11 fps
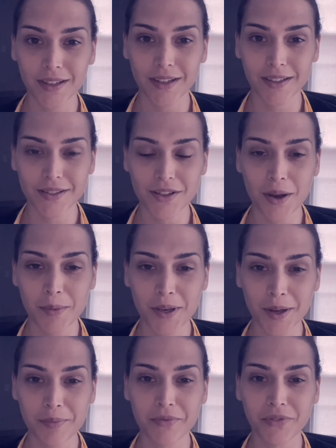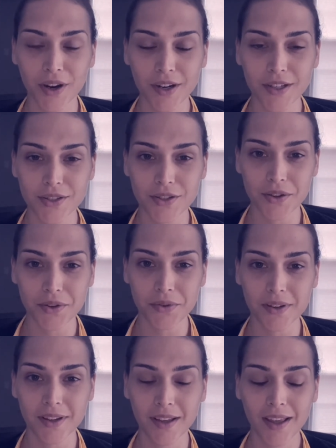is coming up very
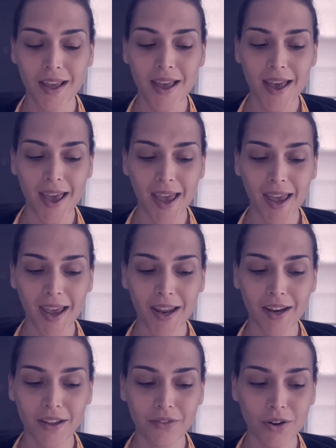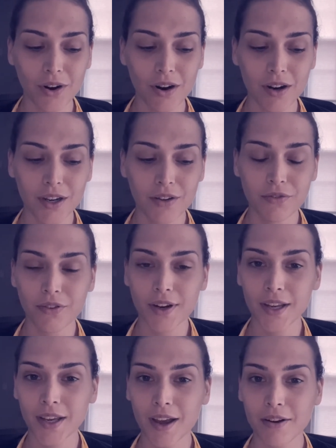soon, and if you're already
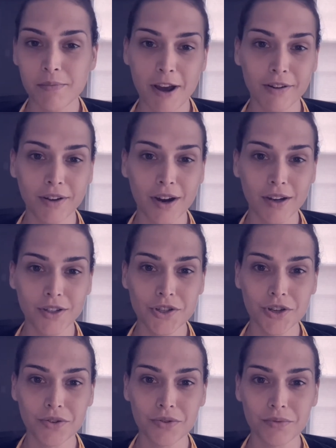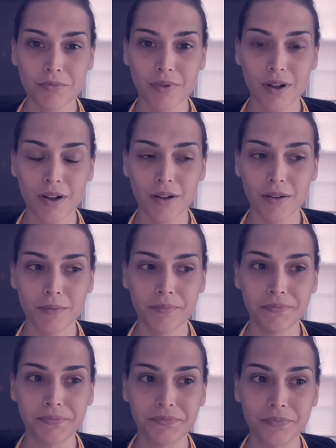freaking out about a costume,
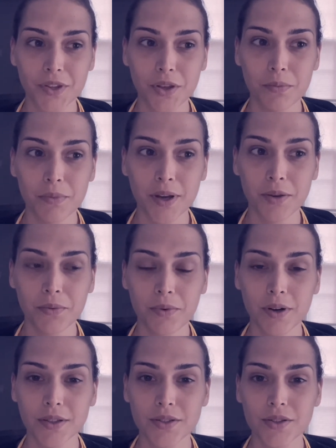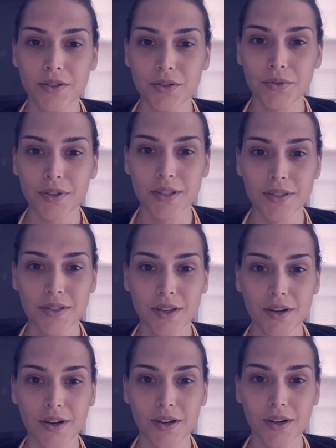you might want to
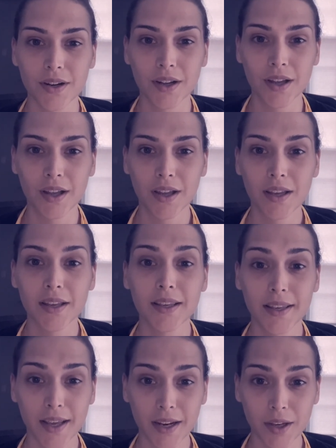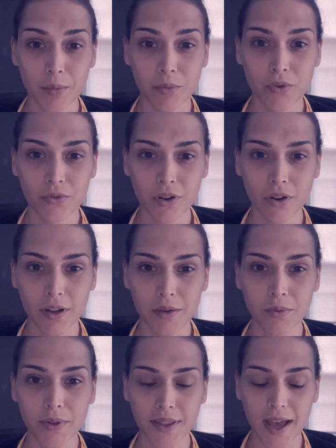consider getting a move on
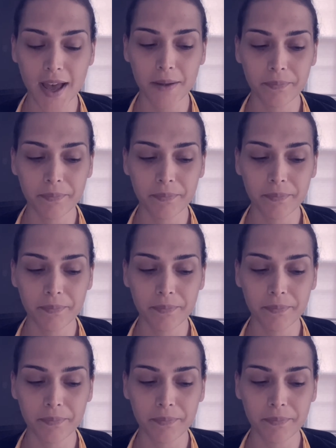with that.